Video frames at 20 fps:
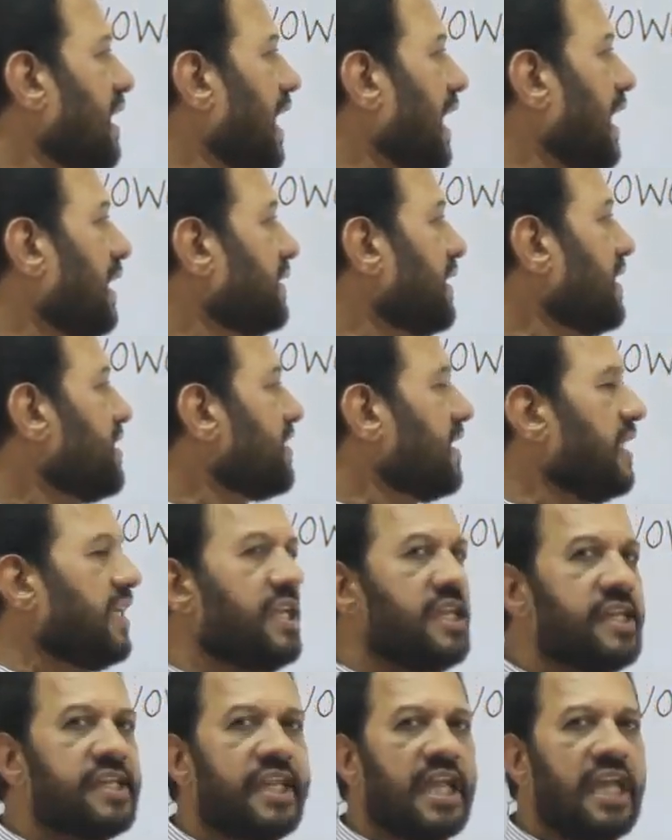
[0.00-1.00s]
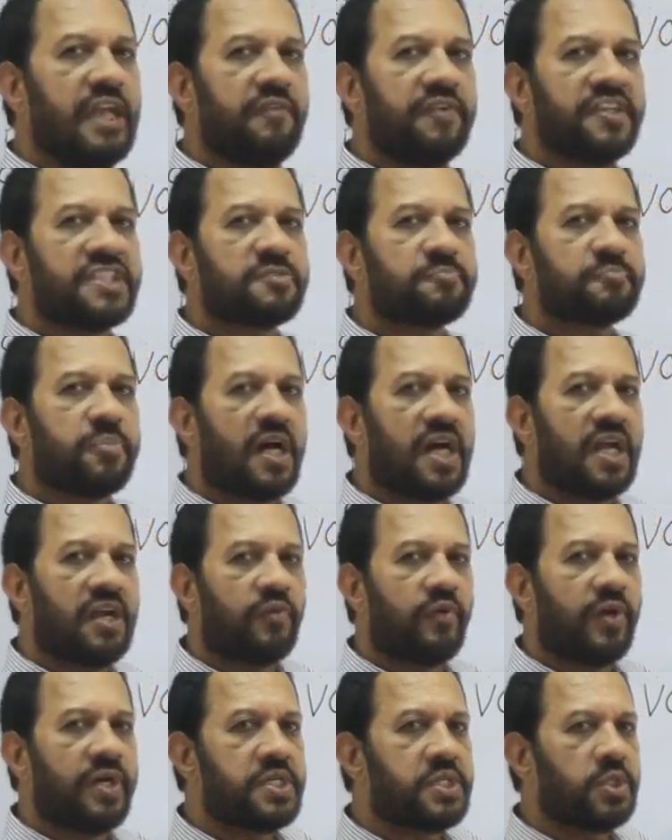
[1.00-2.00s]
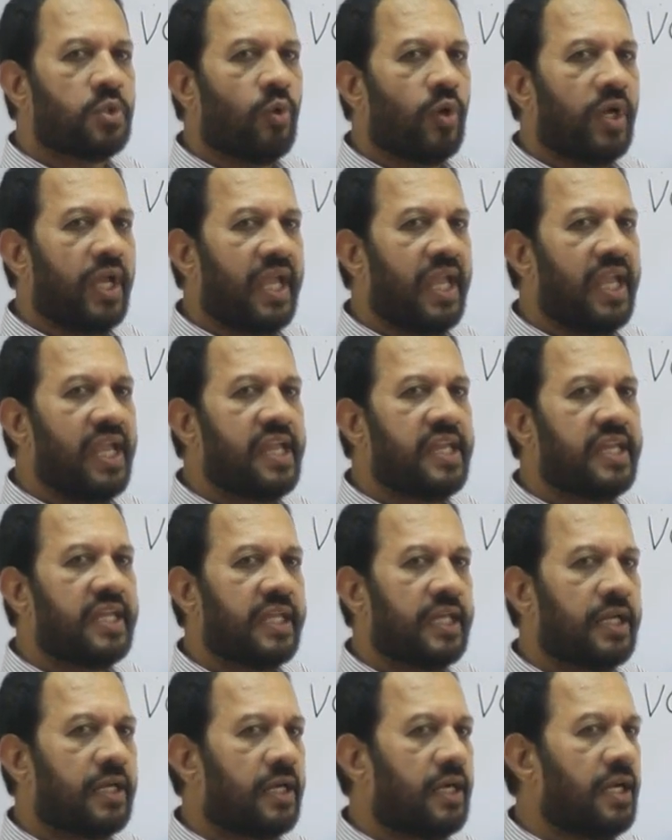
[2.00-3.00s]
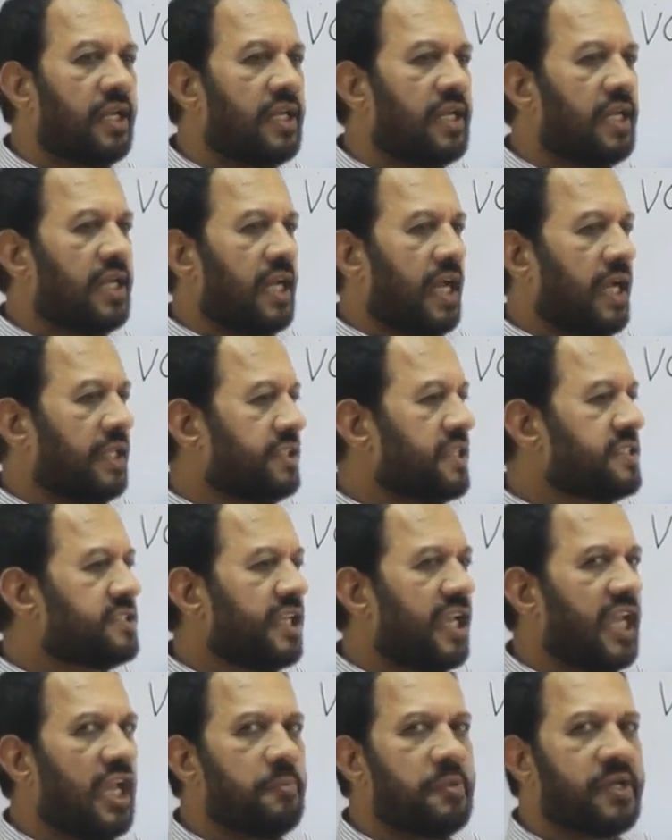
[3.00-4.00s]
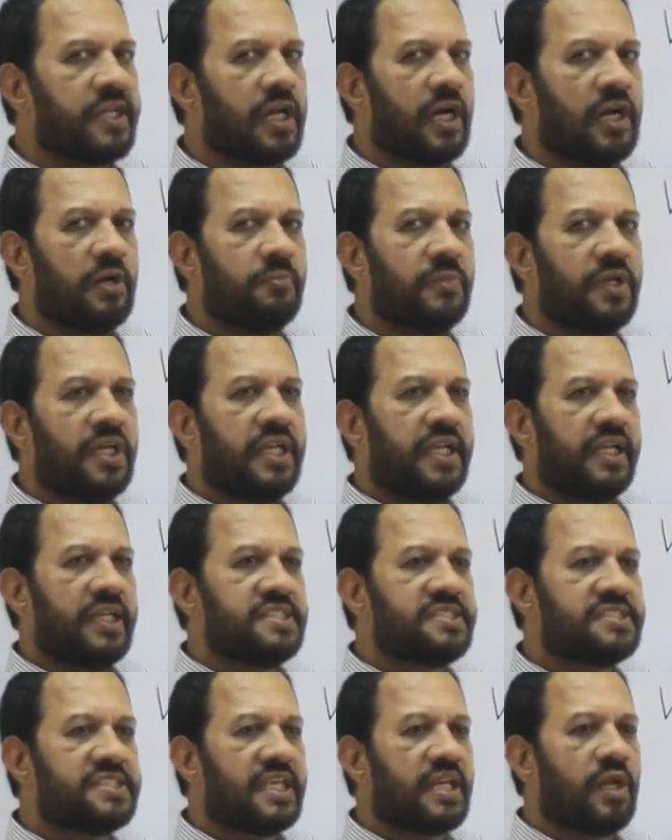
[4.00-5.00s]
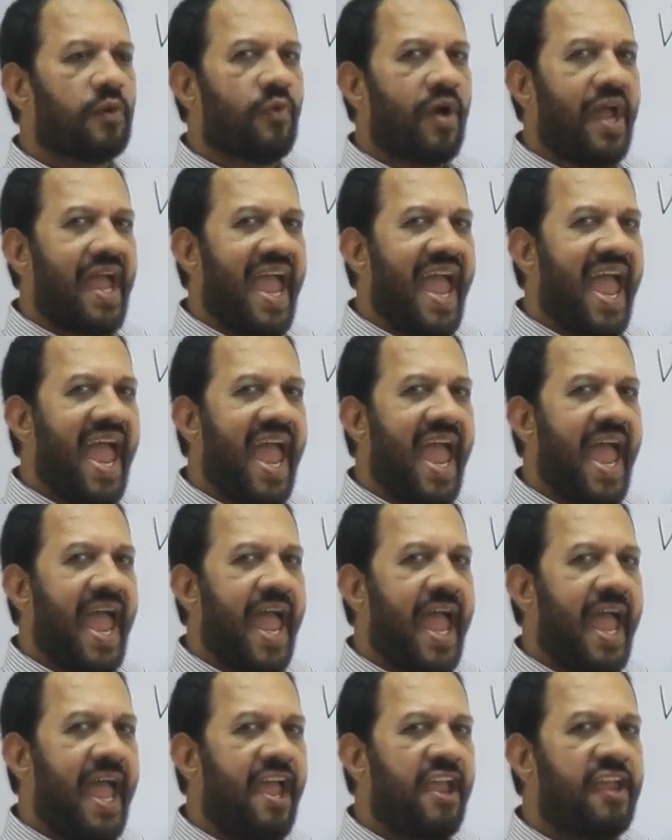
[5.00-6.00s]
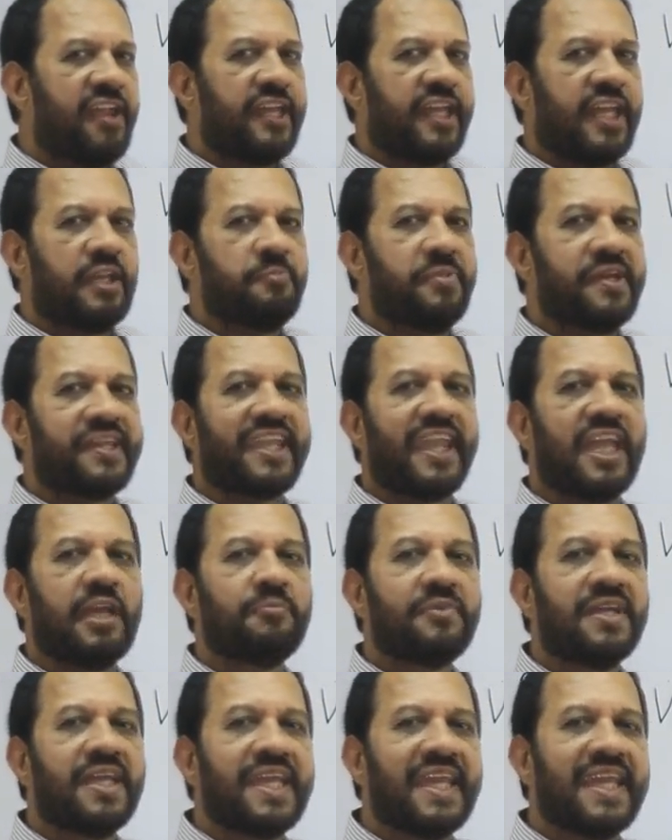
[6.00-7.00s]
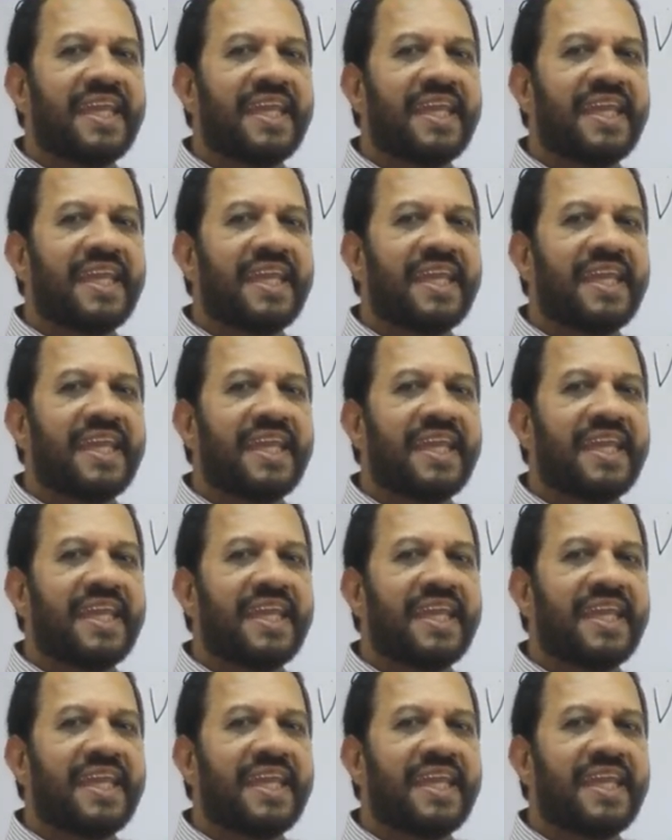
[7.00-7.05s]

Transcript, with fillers: and this E gave its power to A here, and this A become, instead of A, it became